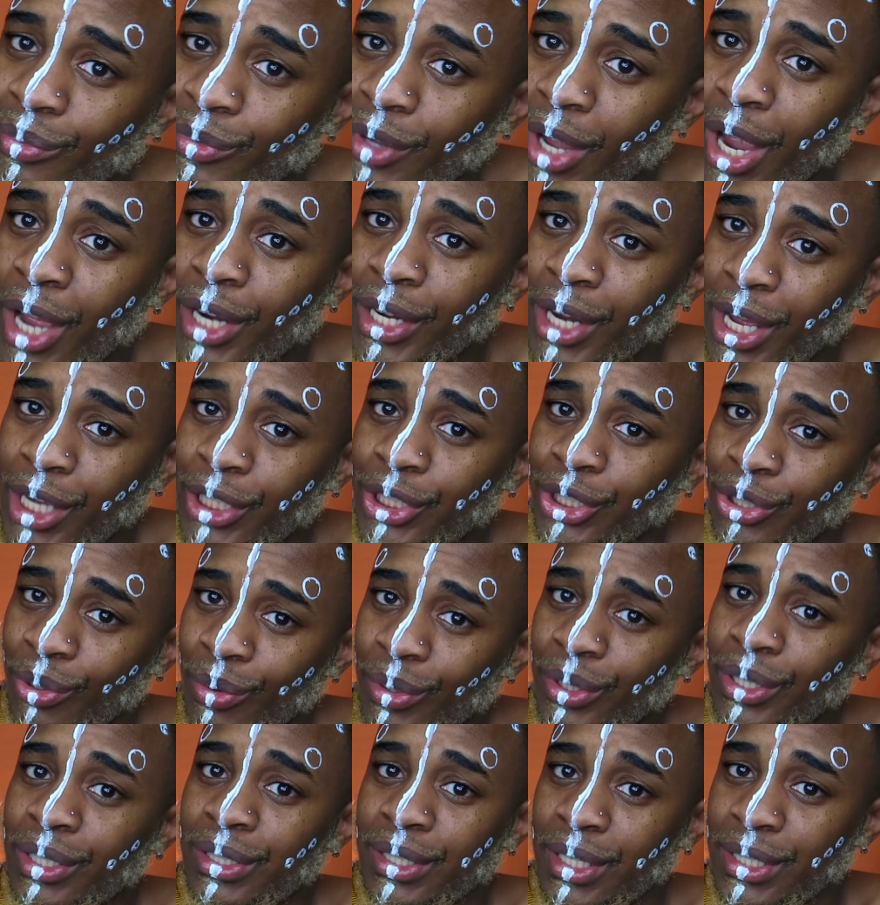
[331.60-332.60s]
Y'all not
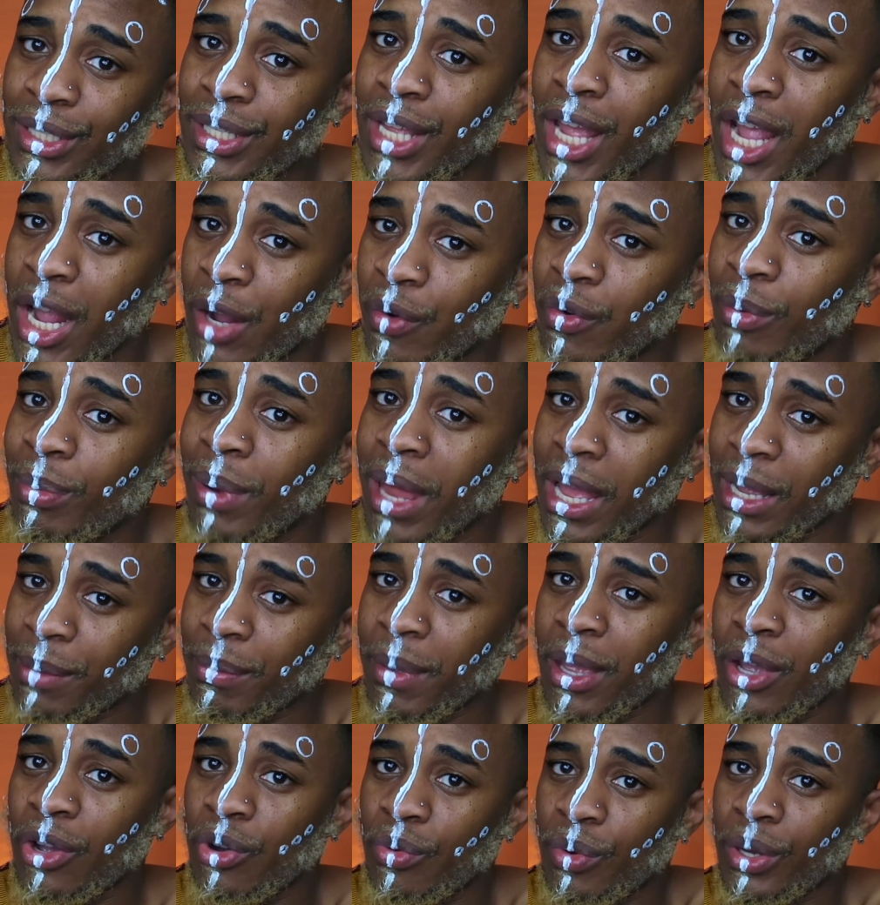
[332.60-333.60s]
showing us as the angry
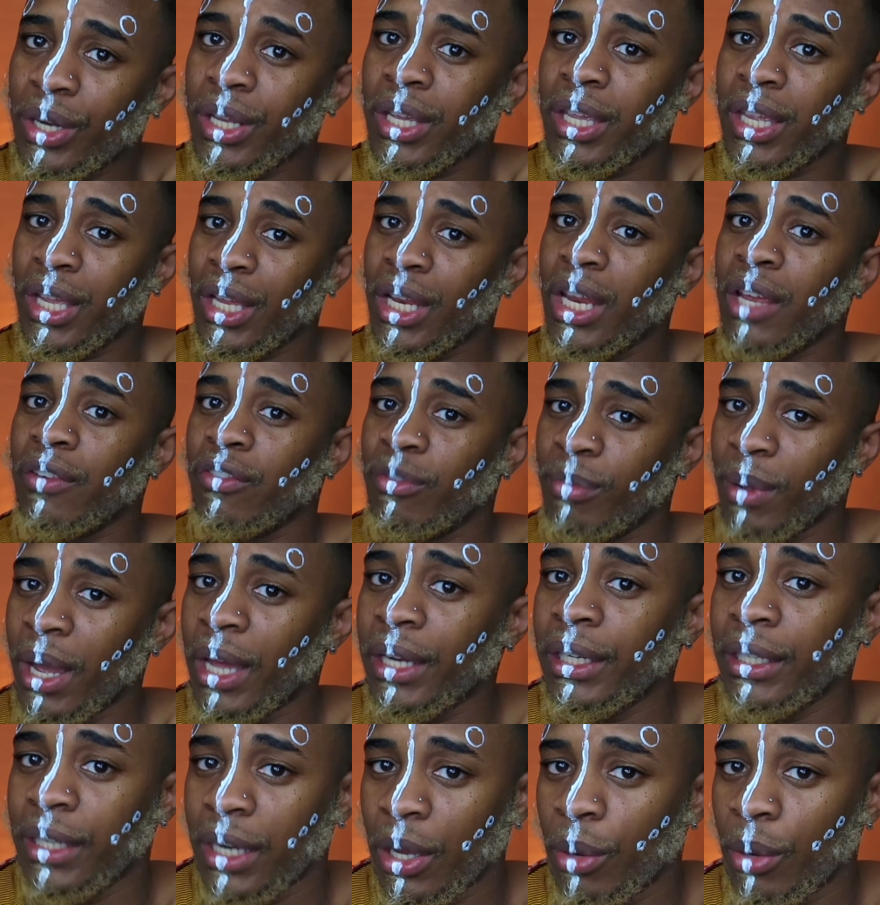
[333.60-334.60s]
black man who wanna kill
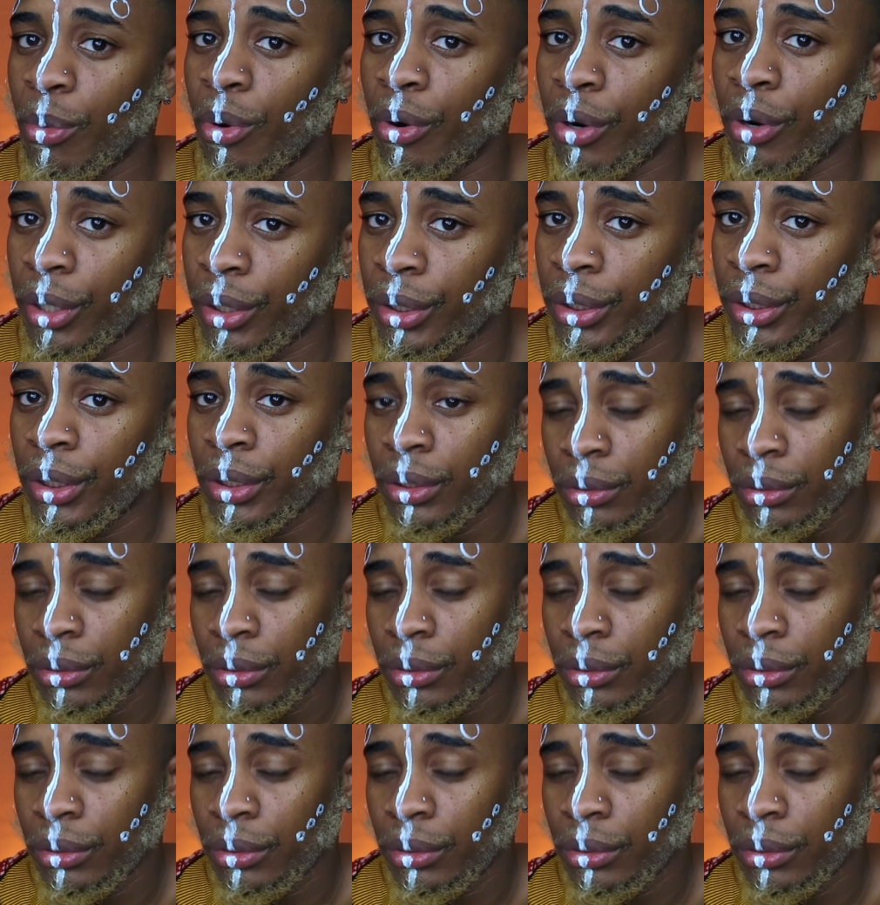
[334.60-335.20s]
everybody no more.